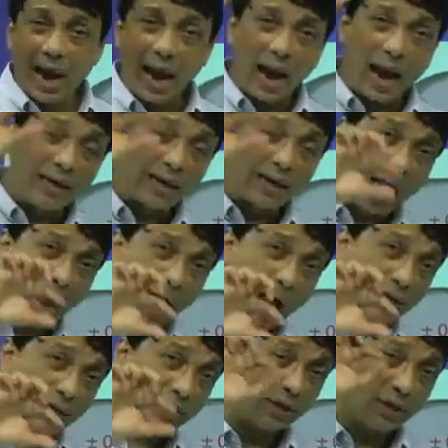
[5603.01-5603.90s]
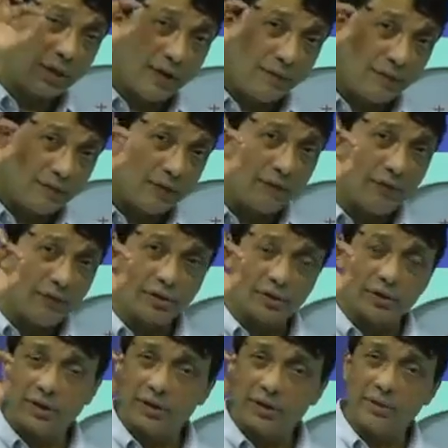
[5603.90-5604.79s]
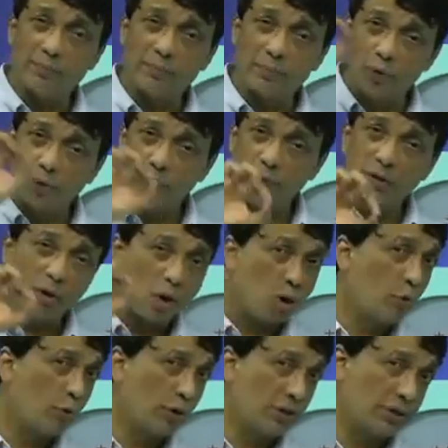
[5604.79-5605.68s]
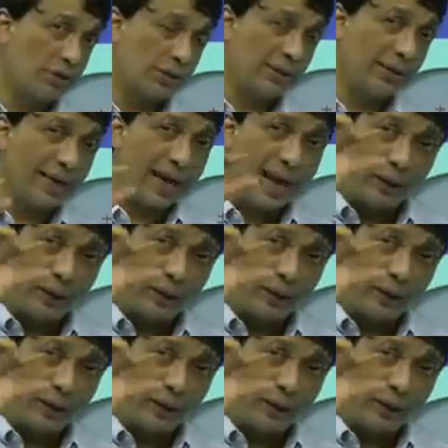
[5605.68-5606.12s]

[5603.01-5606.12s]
and ask if the vision is improving or worsening,